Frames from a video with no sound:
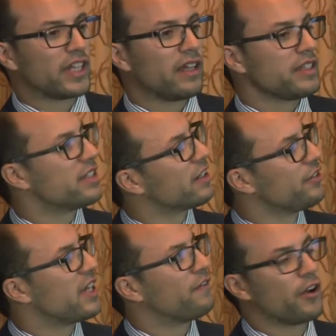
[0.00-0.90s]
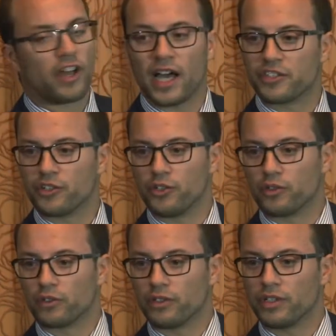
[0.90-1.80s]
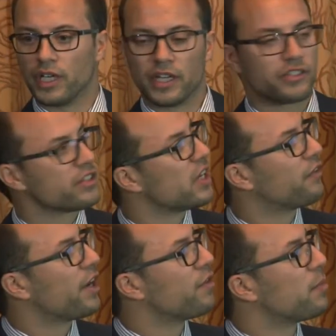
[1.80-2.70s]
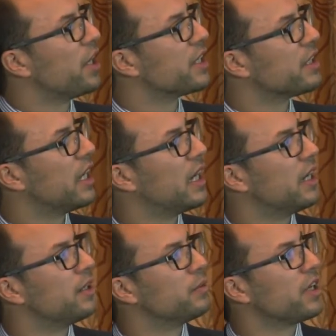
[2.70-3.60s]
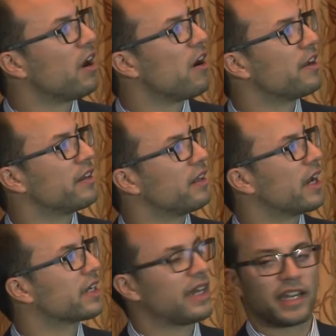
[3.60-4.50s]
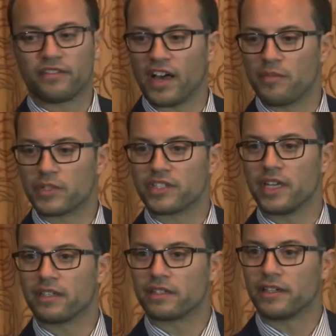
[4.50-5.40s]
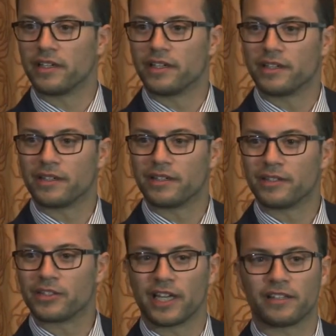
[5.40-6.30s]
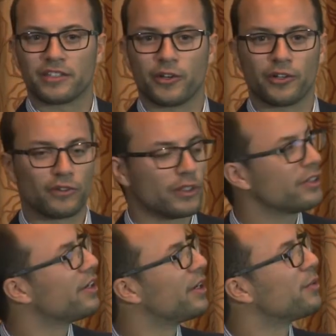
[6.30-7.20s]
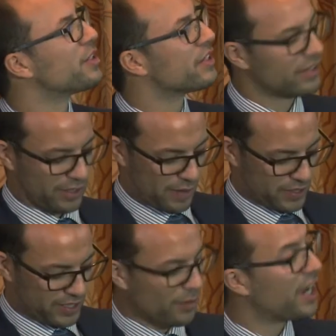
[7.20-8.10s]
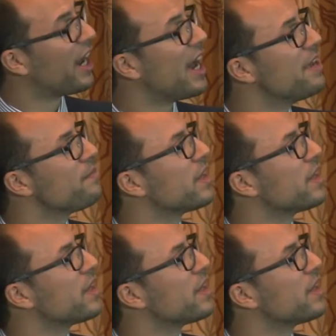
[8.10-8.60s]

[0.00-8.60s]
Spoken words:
daily signals have very high turnover. So it's not for everybody. We are in like 95% daily turnover, which is obviously quite high.